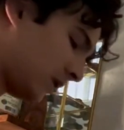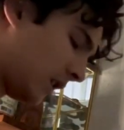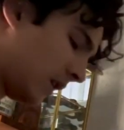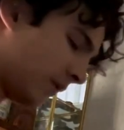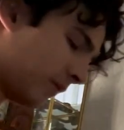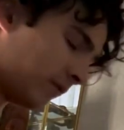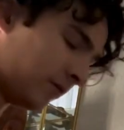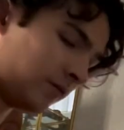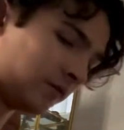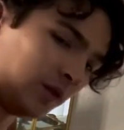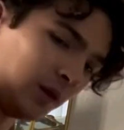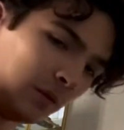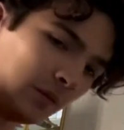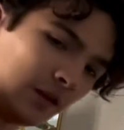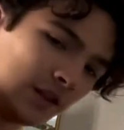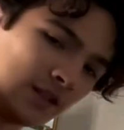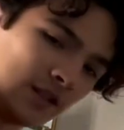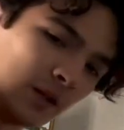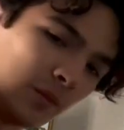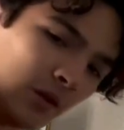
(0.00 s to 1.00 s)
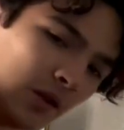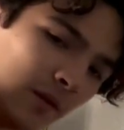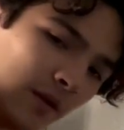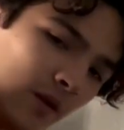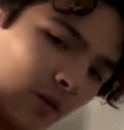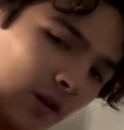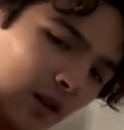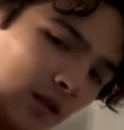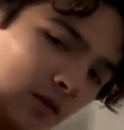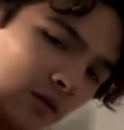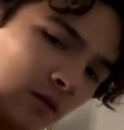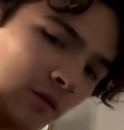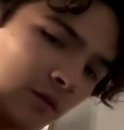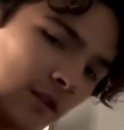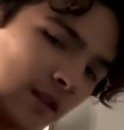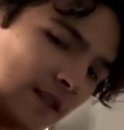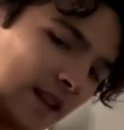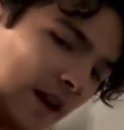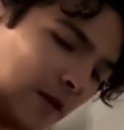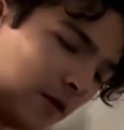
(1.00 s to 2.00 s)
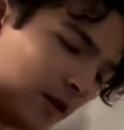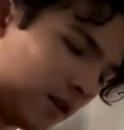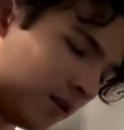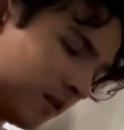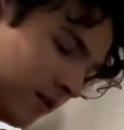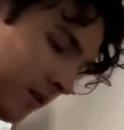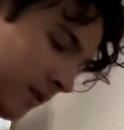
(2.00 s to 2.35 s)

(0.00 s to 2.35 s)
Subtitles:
It's the mermaid one, the siren.